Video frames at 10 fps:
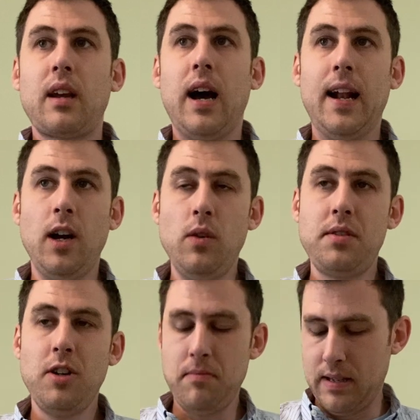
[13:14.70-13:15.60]
And I always
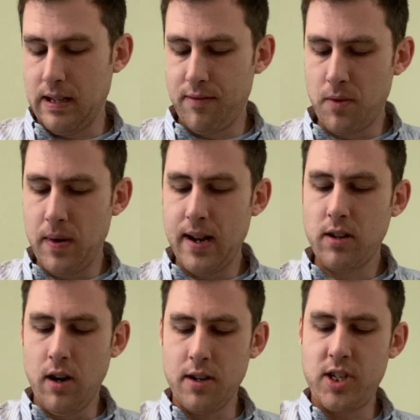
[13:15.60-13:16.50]
told myself that when I
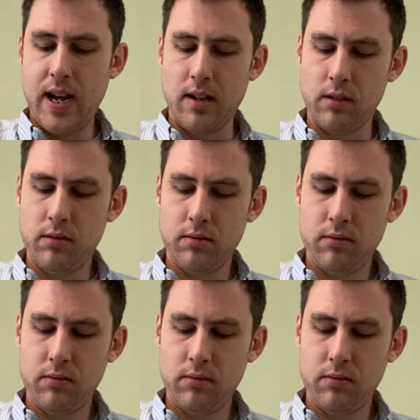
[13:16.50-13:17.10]
got a channel,